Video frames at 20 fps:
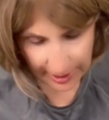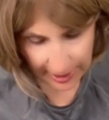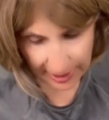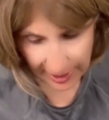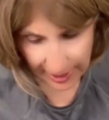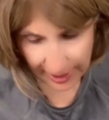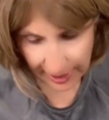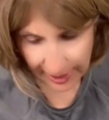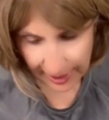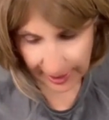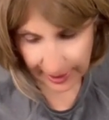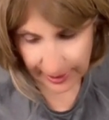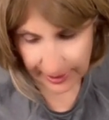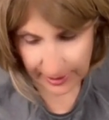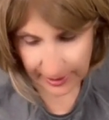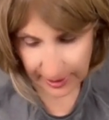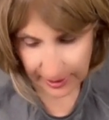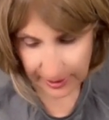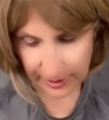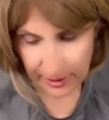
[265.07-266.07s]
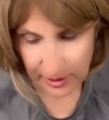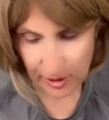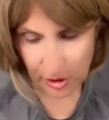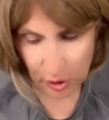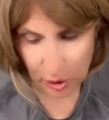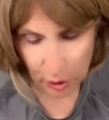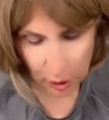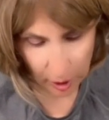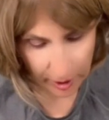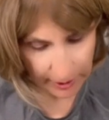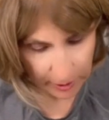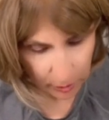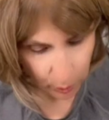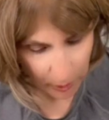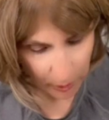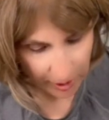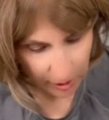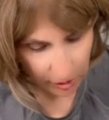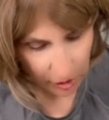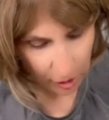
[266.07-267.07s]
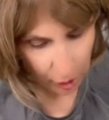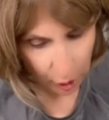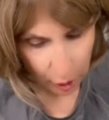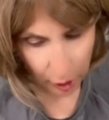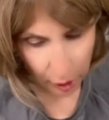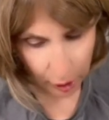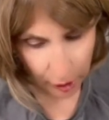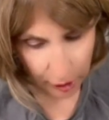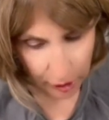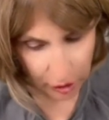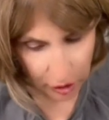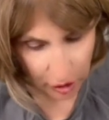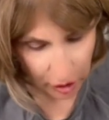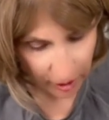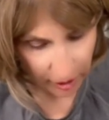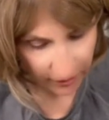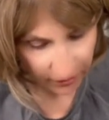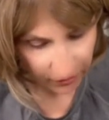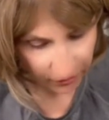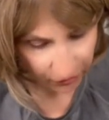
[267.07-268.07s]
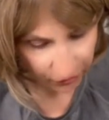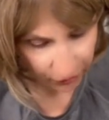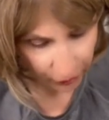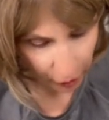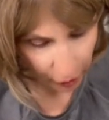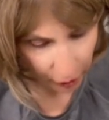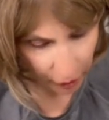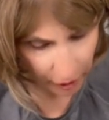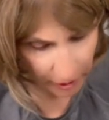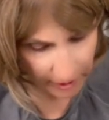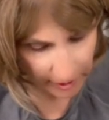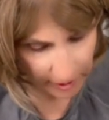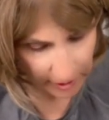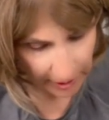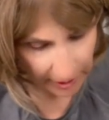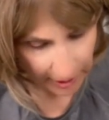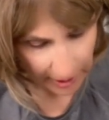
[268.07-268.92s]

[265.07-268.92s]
and start with the arch first,